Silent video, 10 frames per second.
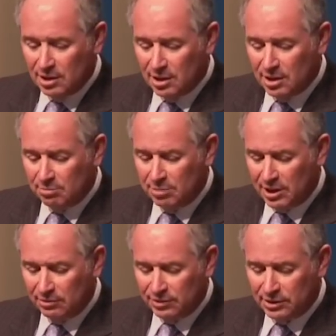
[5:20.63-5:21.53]
uh,
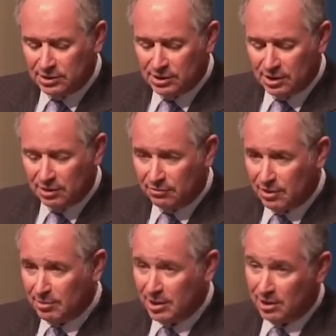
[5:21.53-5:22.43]
benefits uh,
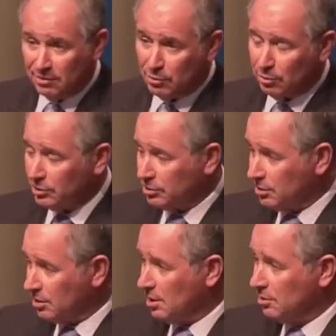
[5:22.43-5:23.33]
from it, and of
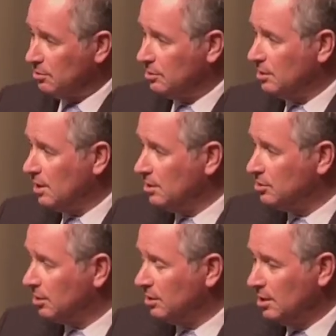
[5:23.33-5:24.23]
course the countries in
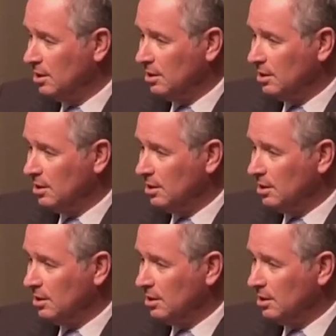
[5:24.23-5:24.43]
Asia,